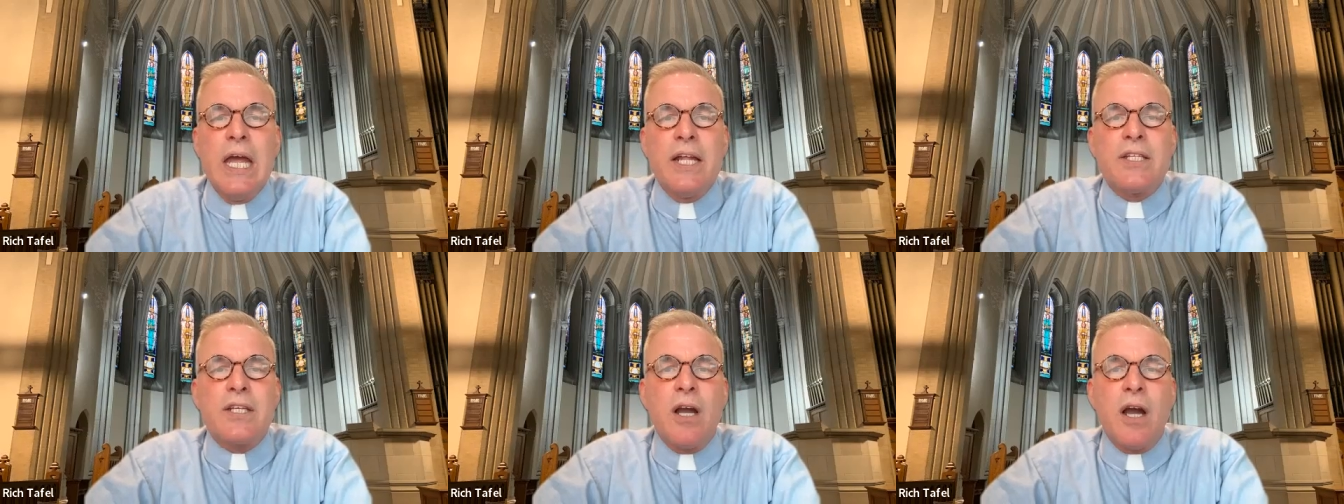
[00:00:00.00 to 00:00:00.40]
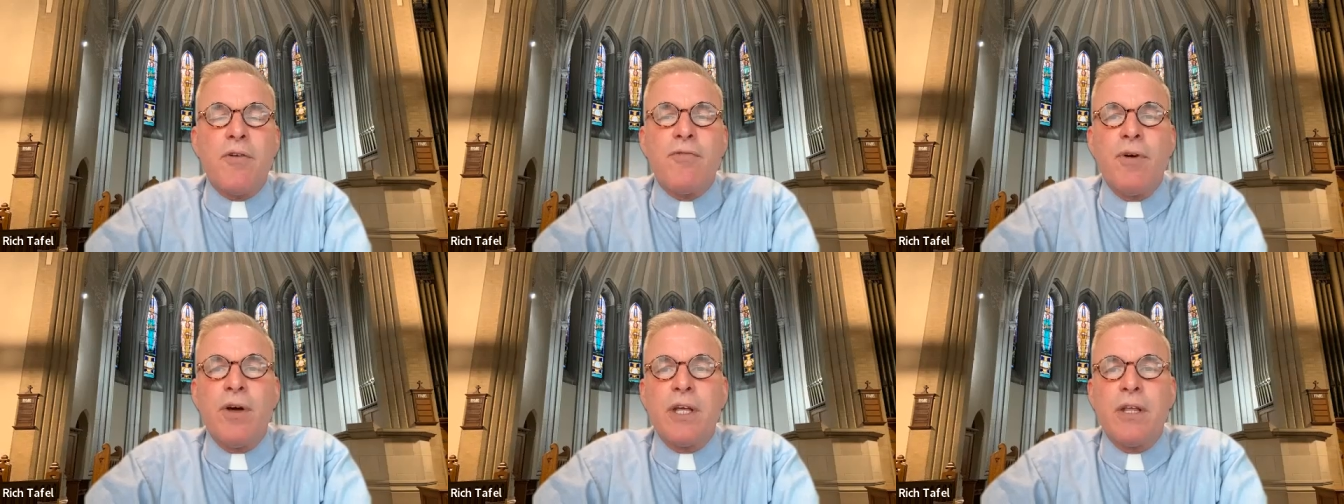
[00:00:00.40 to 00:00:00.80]
It's kind
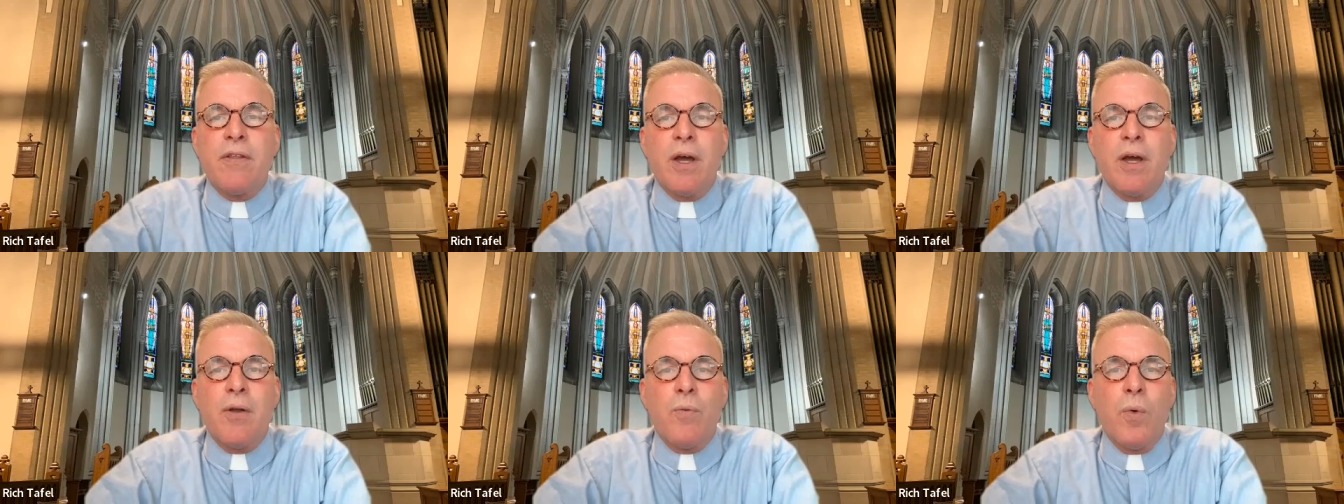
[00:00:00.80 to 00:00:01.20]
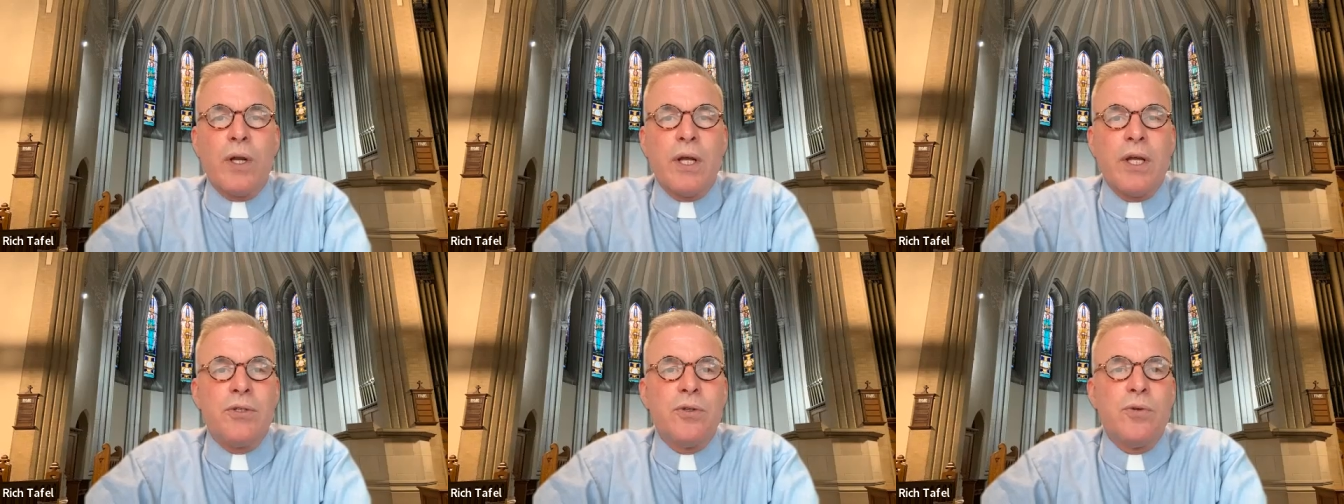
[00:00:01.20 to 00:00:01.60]
of funny that
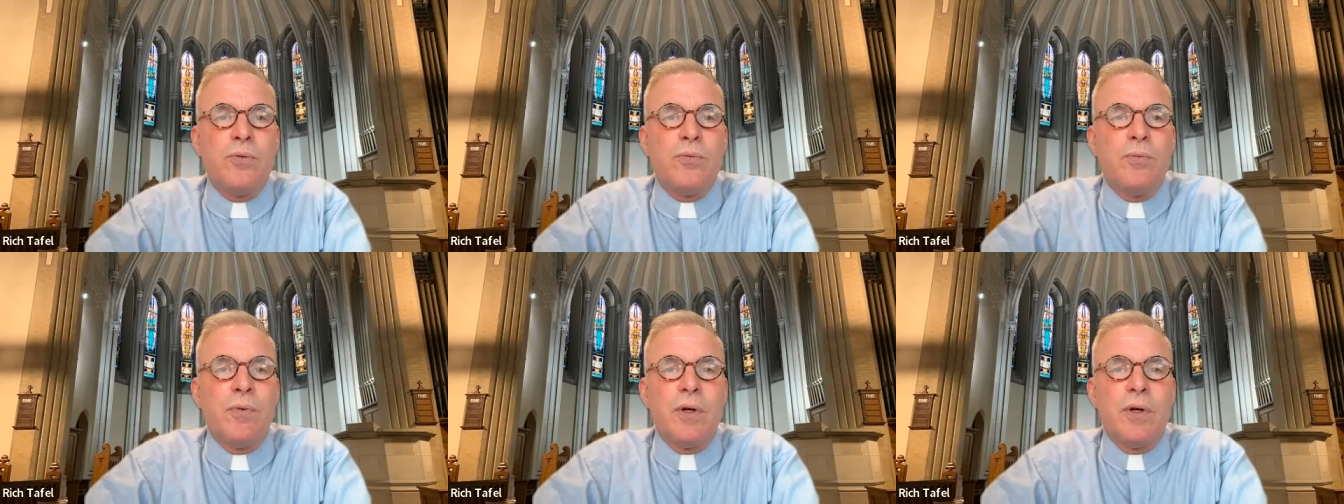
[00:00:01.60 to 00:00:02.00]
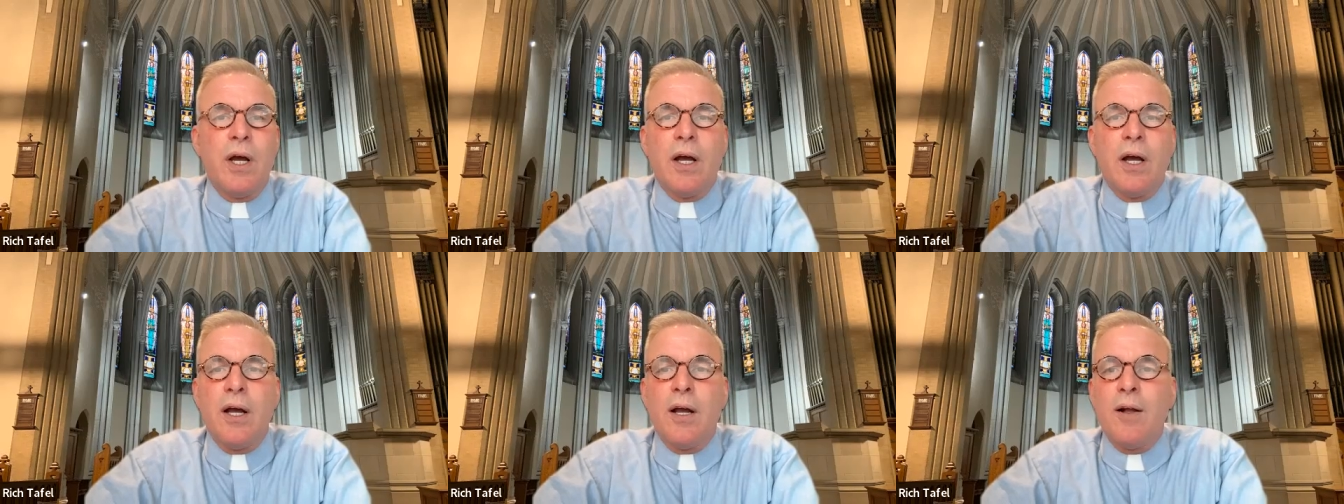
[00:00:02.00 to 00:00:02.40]
when I do,
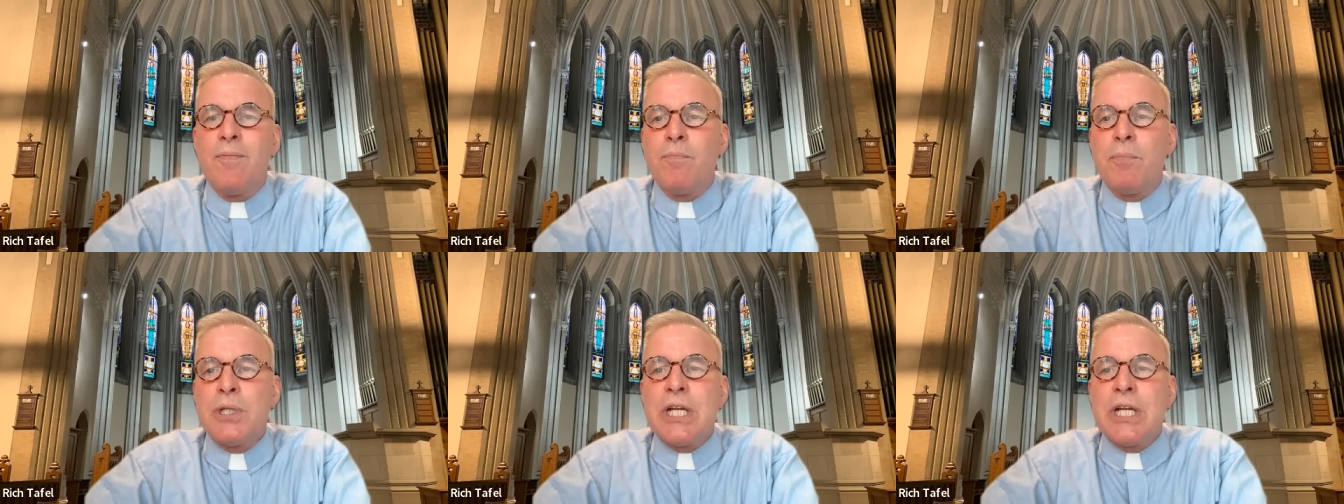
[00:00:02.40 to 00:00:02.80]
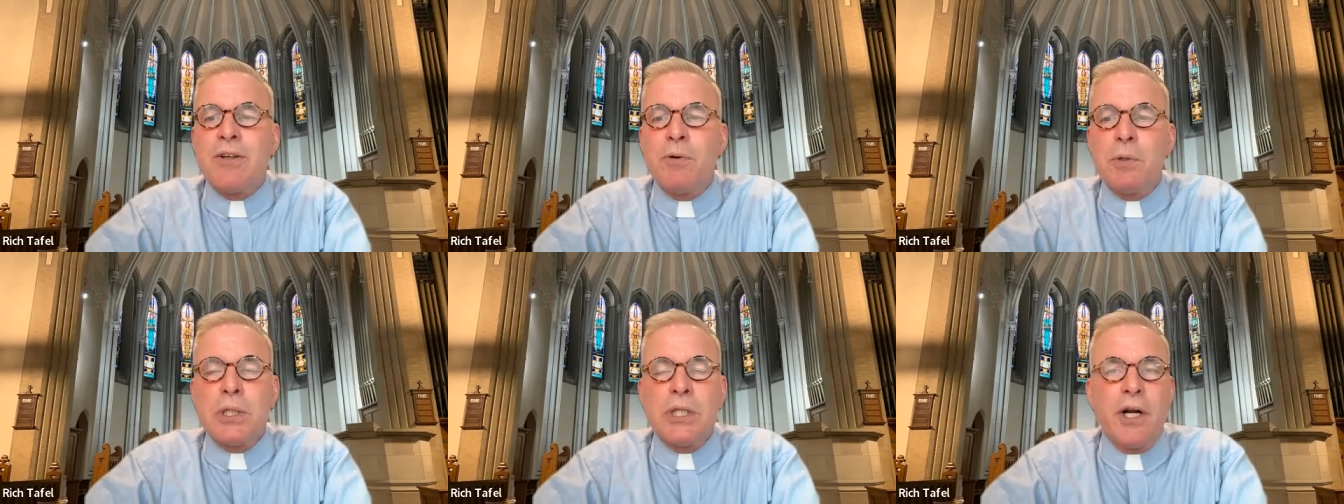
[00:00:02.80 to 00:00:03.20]

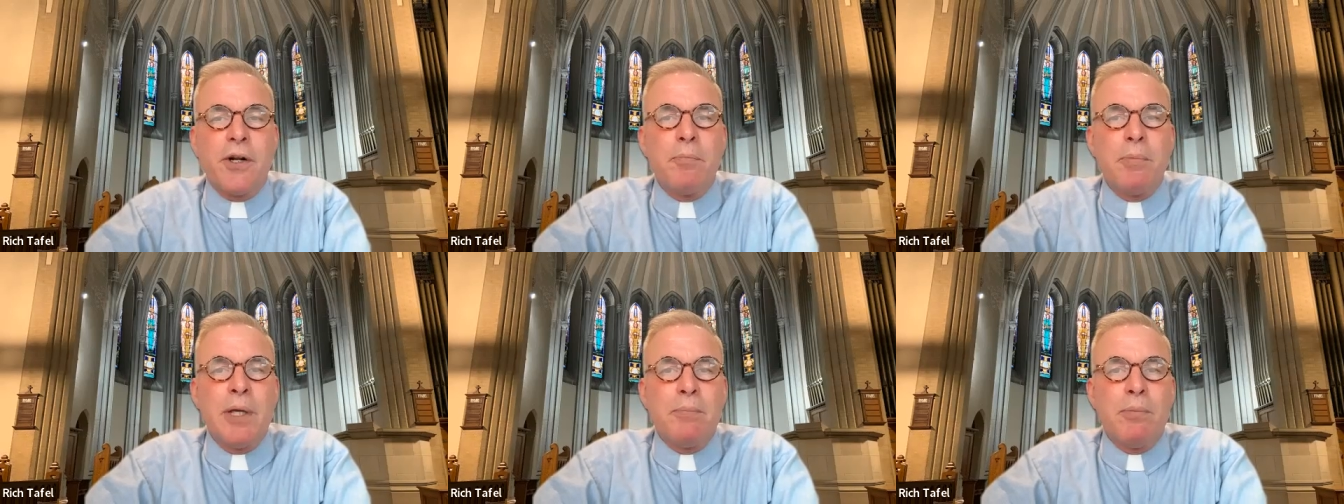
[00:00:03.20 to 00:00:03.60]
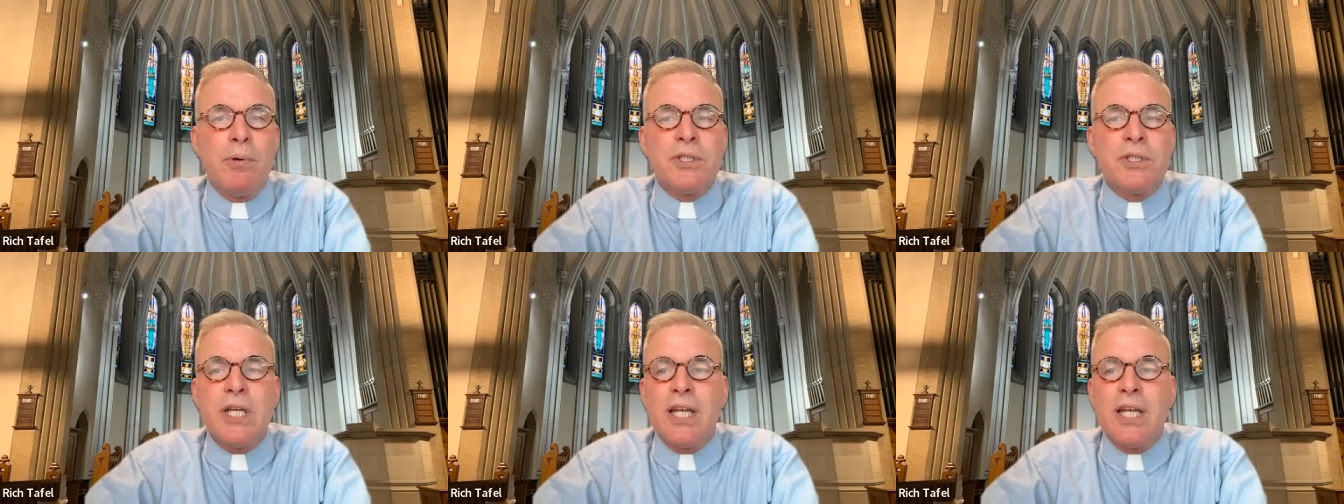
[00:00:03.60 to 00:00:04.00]
particularly with younger
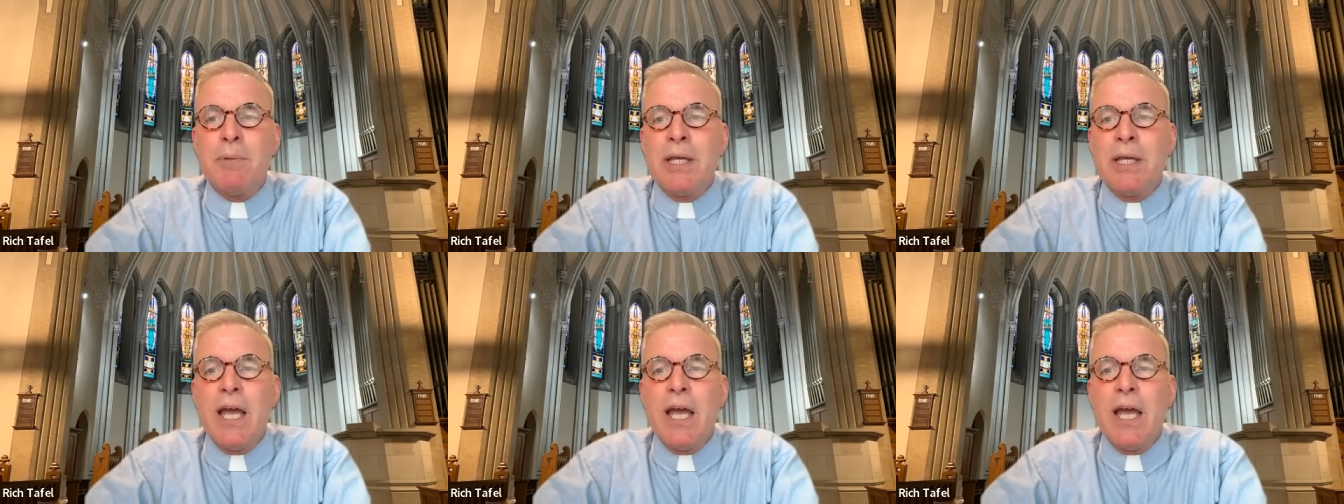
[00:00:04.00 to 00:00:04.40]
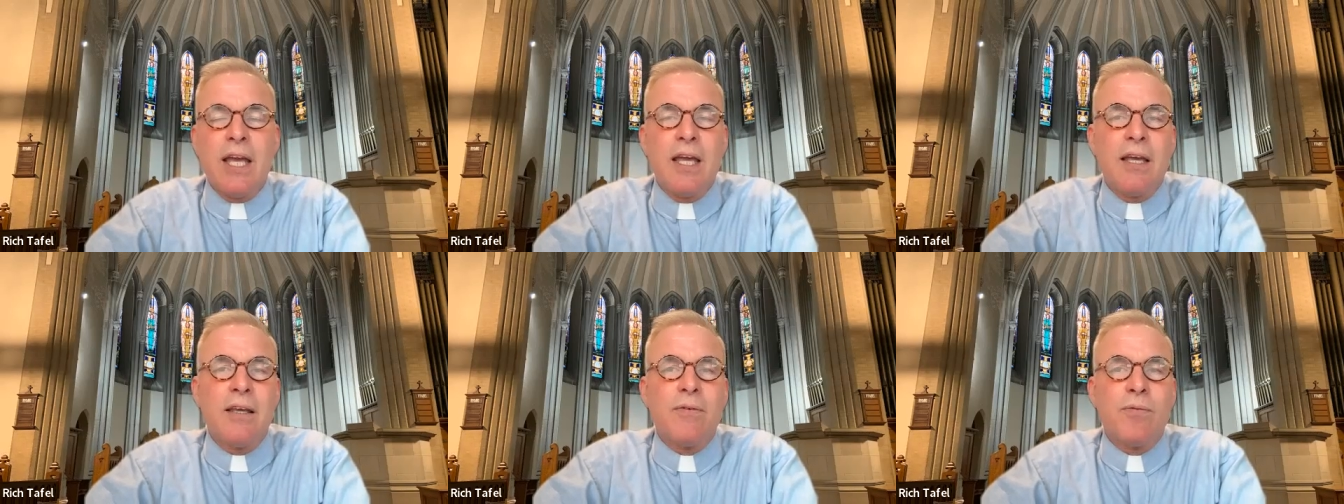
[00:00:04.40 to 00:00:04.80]
people, say to me,
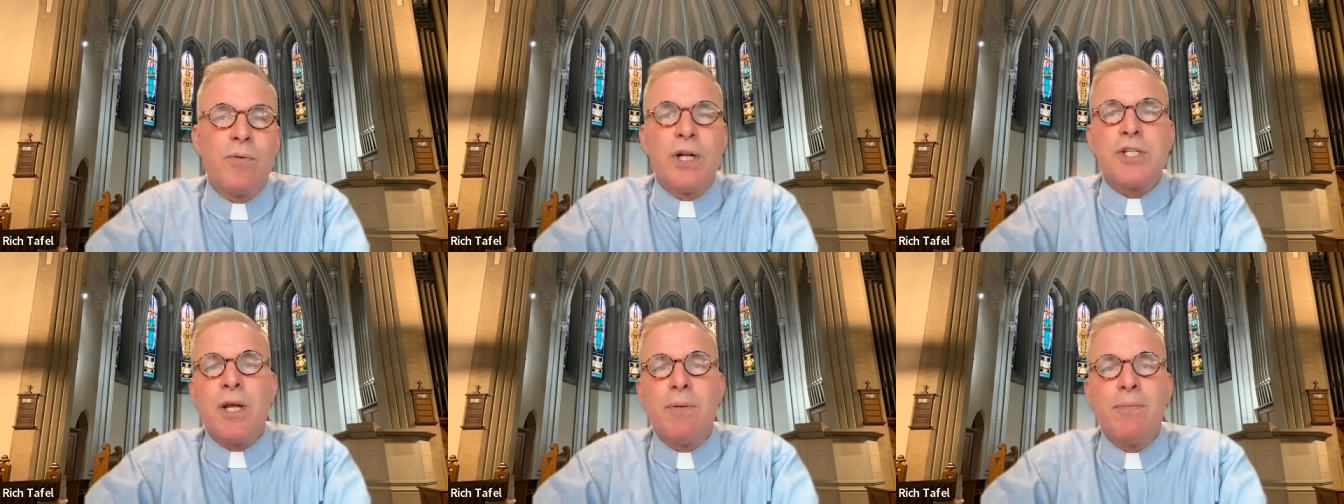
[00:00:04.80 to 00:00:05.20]
hey, Rich, I'm